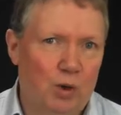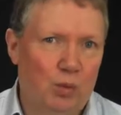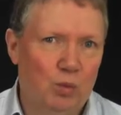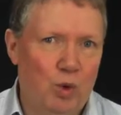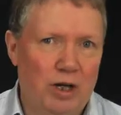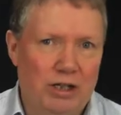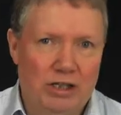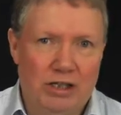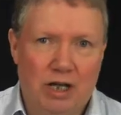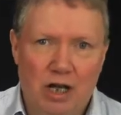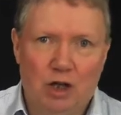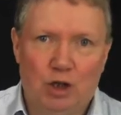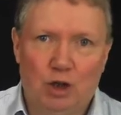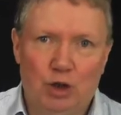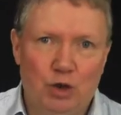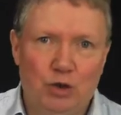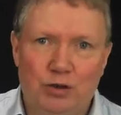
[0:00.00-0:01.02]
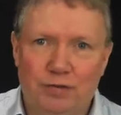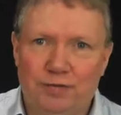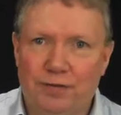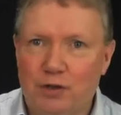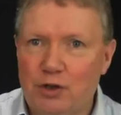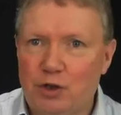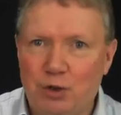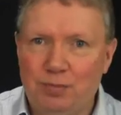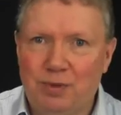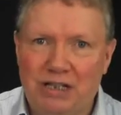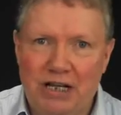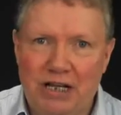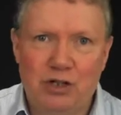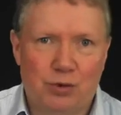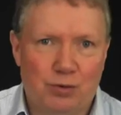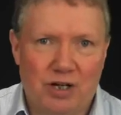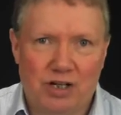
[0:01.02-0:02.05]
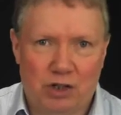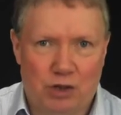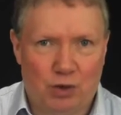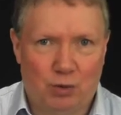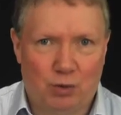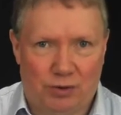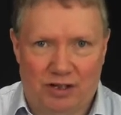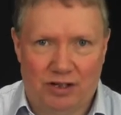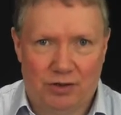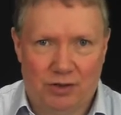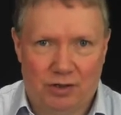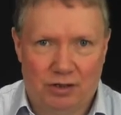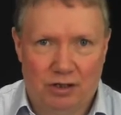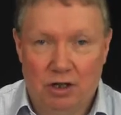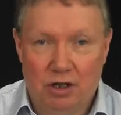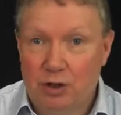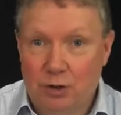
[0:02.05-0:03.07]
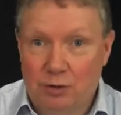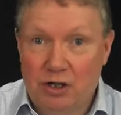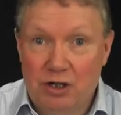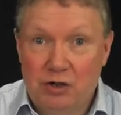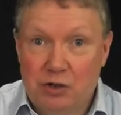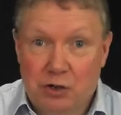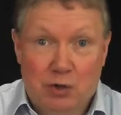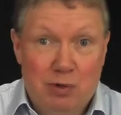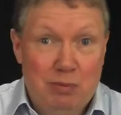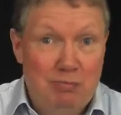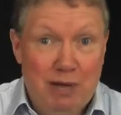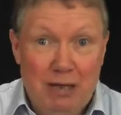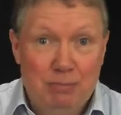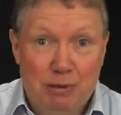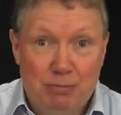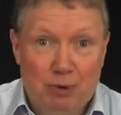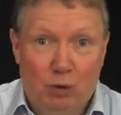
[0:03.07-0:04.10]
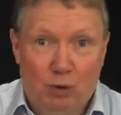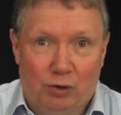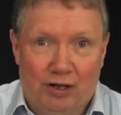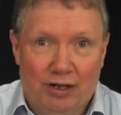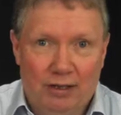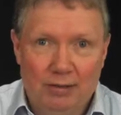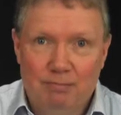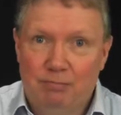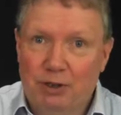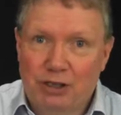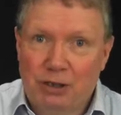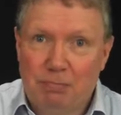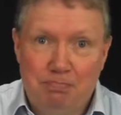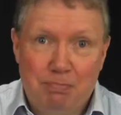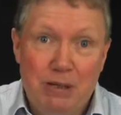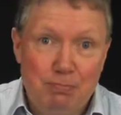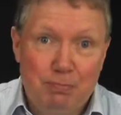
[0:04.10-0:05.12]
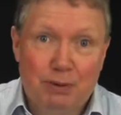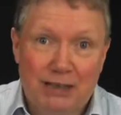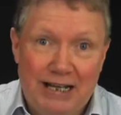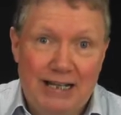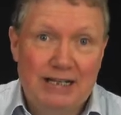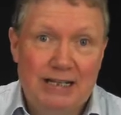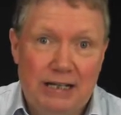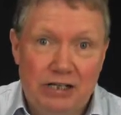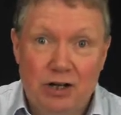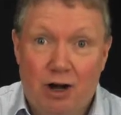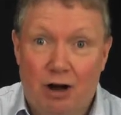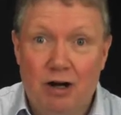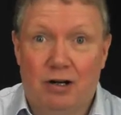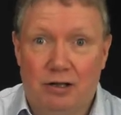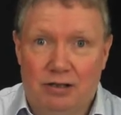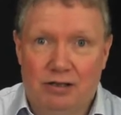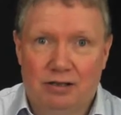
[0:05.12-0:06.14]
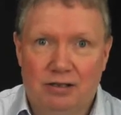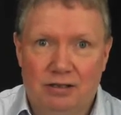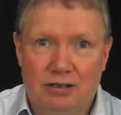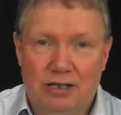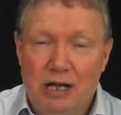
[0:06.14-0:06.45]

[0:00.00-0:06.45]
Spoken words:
1. Look for human interest stories. Your industry may be boring, but the people in it aren't.